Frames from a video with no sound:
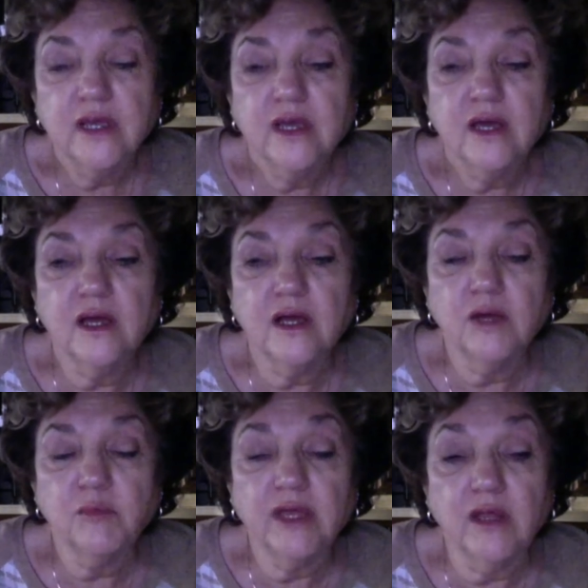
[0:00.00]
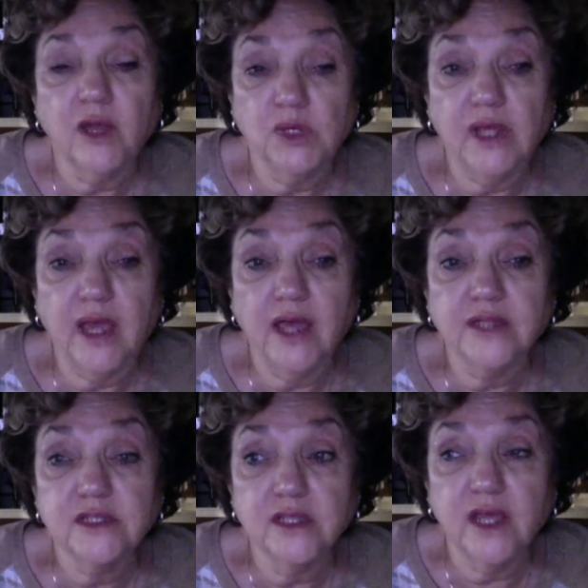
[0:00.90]
And I would
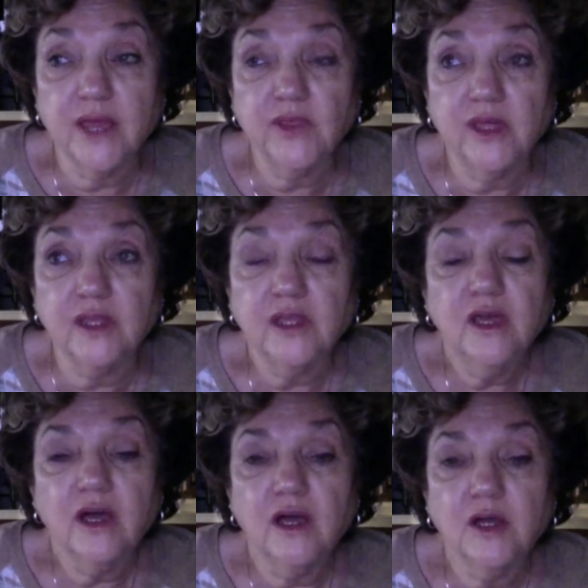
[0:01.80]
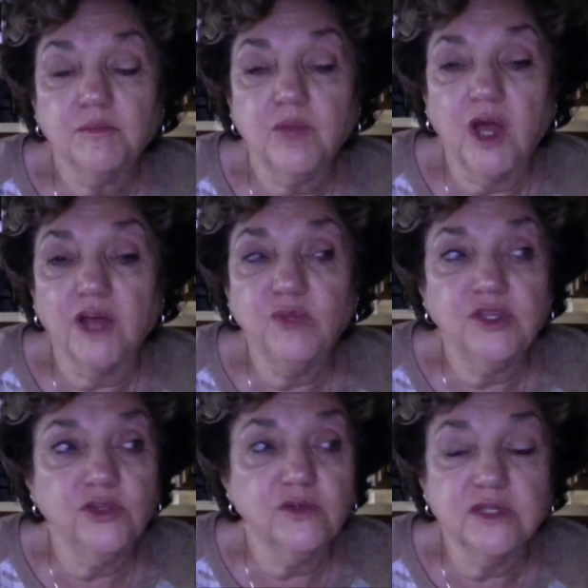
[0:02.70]
add to that I've
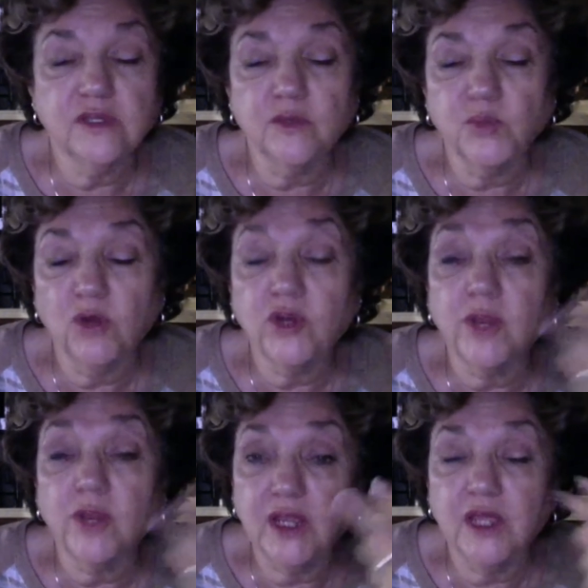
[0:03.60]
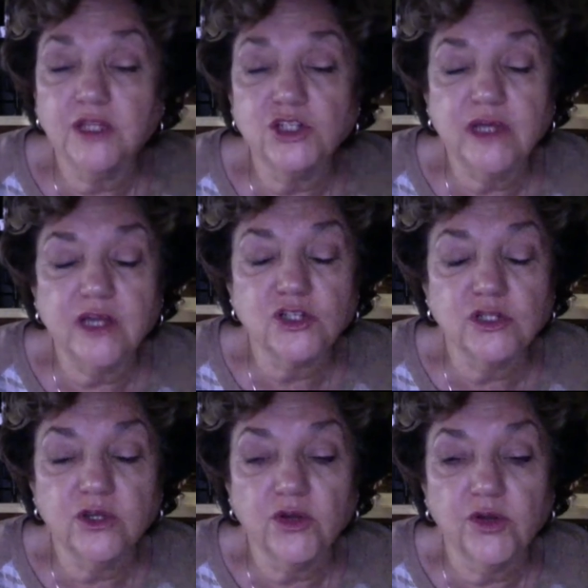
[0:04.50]
been using a program that Angie
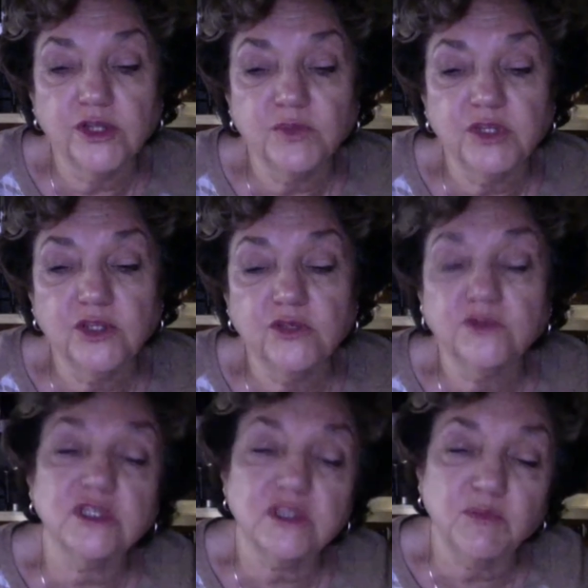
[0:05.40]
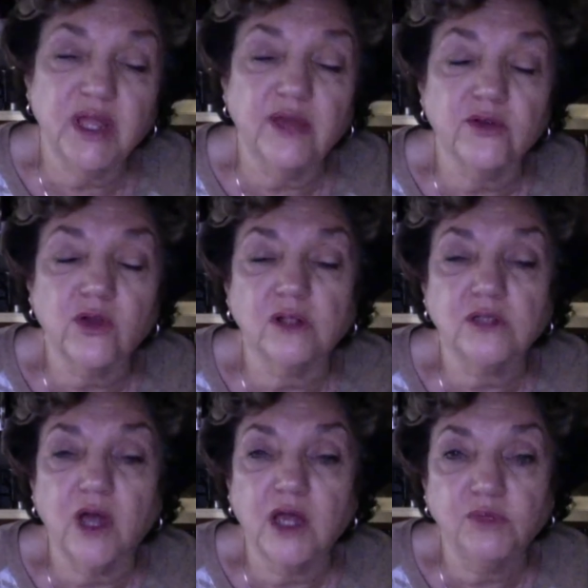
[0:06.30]
actually encouraged me to use. It's a planner called
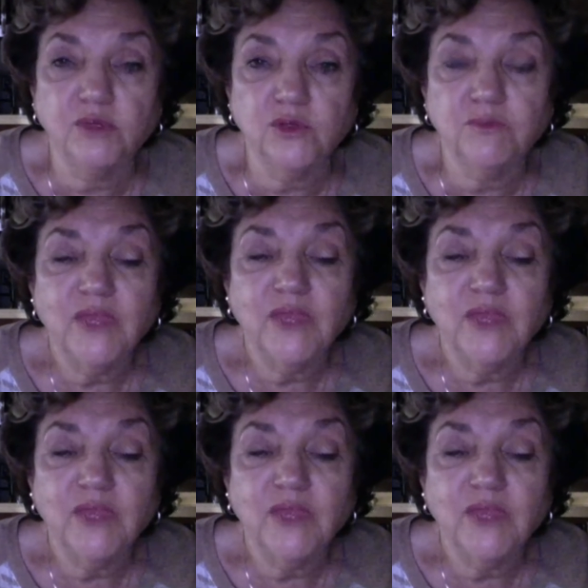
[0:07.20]
iBloom.